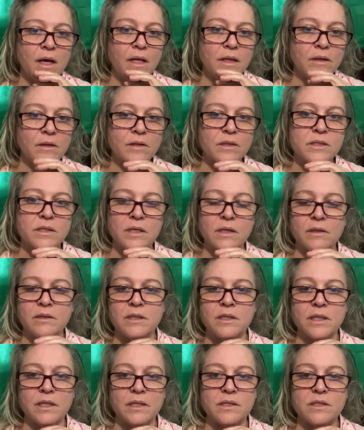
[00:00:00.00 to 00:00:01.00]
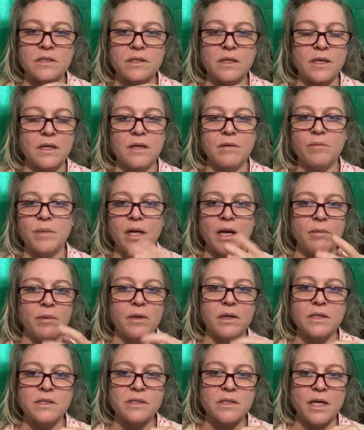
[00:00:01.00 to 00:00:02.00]
looks guilty as sin, but I'm
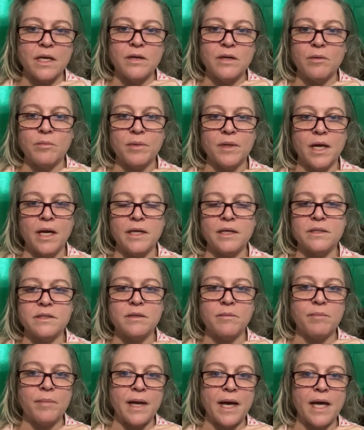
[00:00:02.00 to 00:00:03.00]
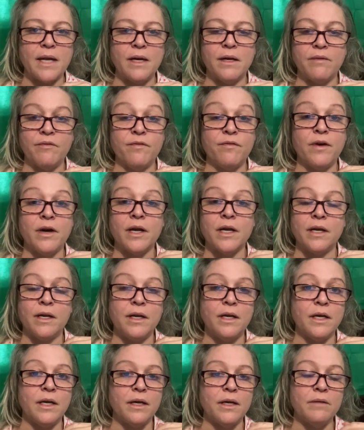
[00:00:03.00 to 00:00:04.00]
going to say you're blind as a bat and a fucking
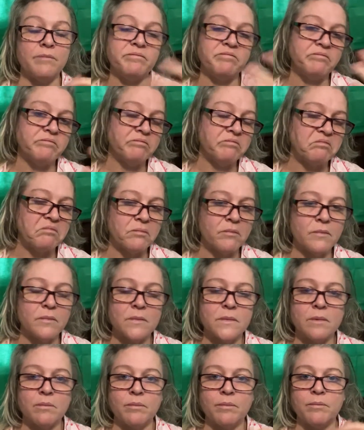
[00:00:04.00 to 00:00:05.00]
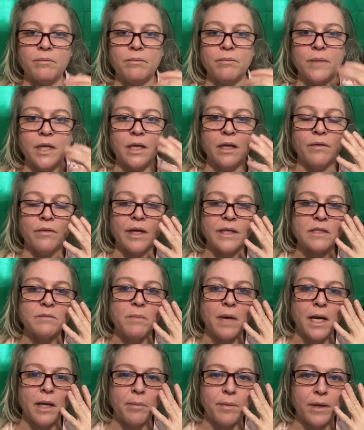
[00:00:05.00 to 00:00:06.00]
idiot. You know, that's
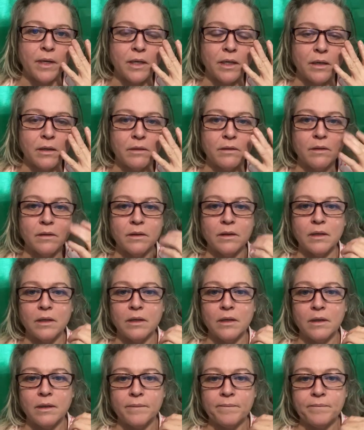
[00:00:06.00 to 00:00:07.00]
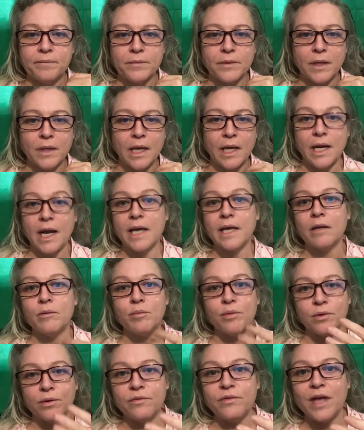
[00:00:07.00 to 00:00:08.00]
my opinion. And I can
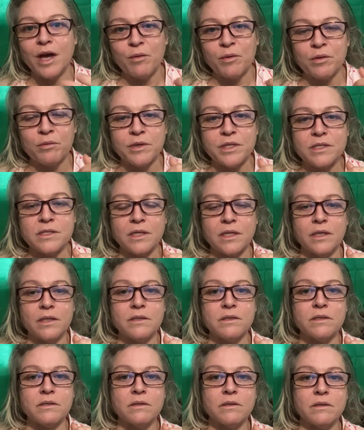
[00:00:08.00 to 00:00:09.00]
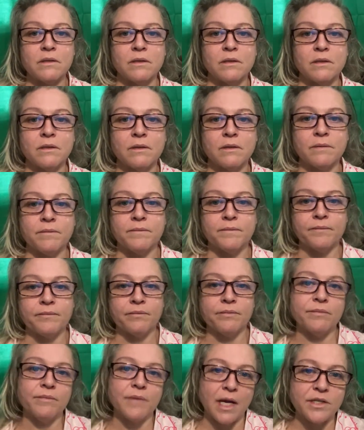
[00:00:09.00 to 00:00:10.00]
prove that with receipts,
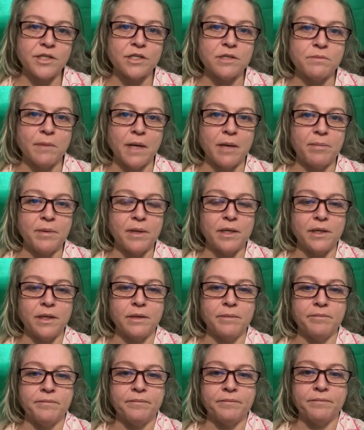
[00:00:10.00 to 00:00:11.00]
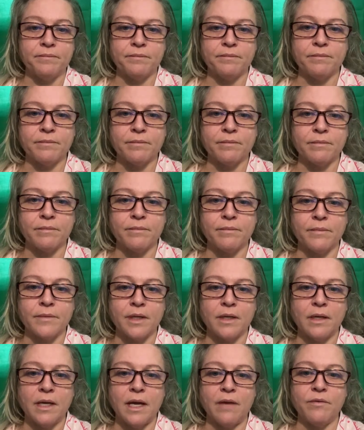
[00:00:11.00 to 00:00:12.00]
not just my opinion.
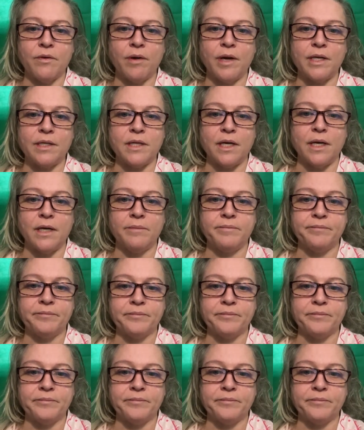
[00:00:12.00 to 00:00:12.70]
Have a great day.